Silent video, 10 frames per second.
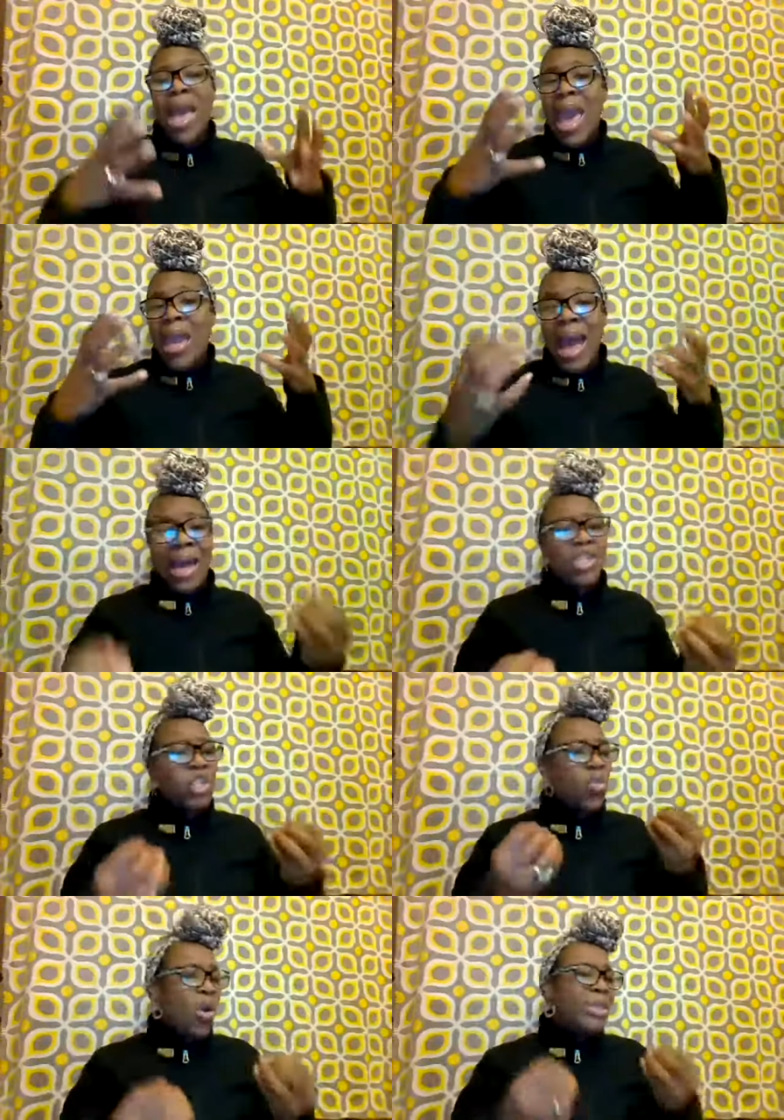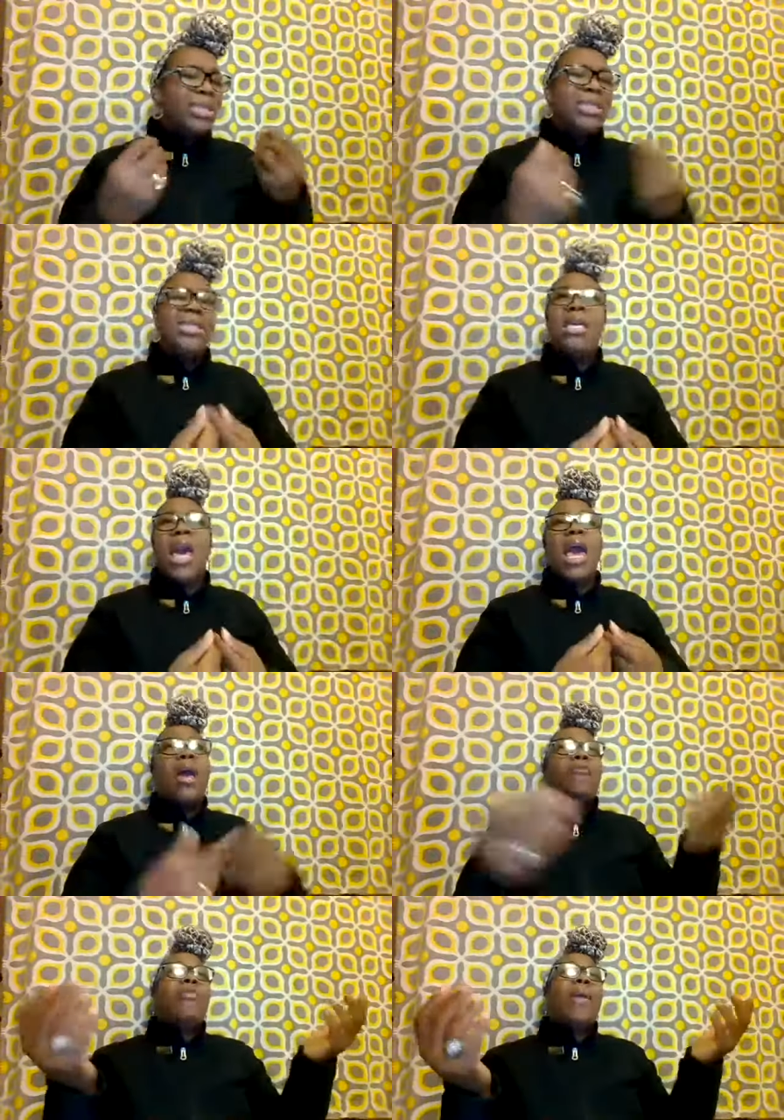And I just want to see
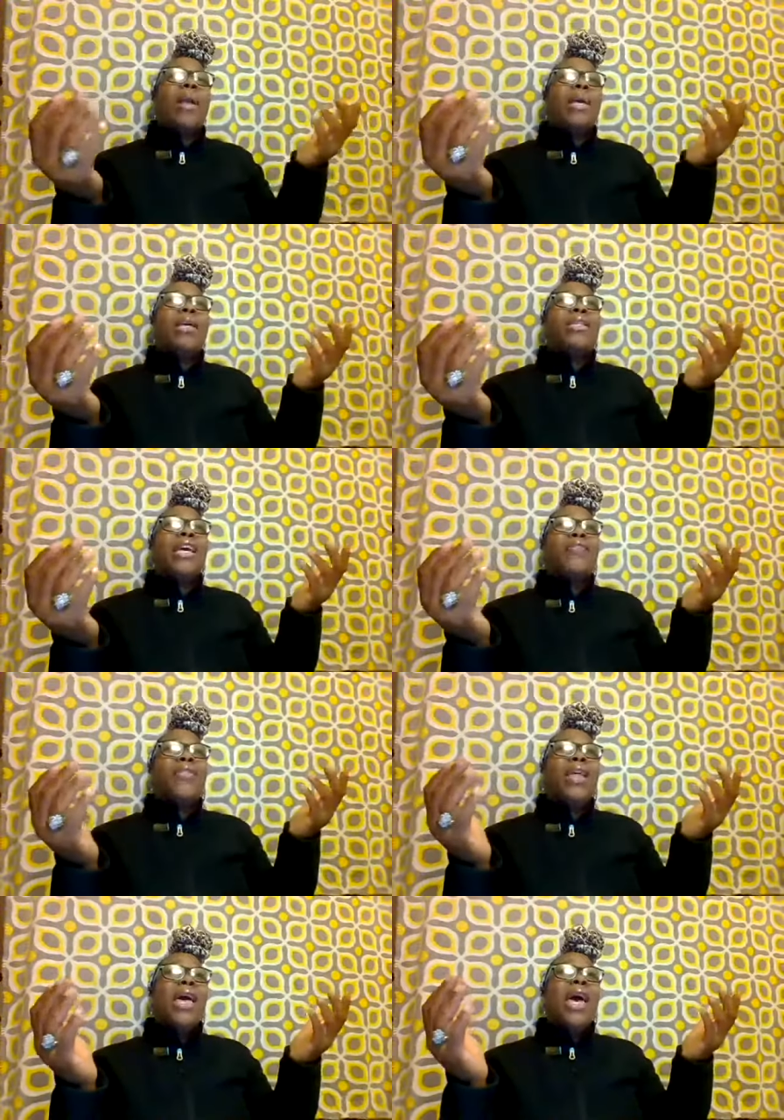everybody get to heaven.